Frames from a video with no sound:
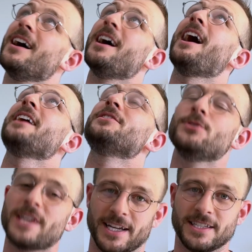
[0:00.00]
I do
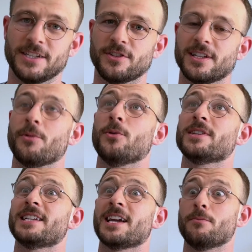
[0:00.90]
take it seriously, but once I
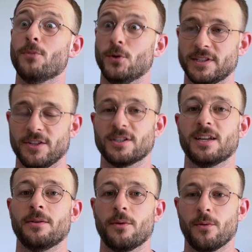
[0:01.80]
take it more seriously,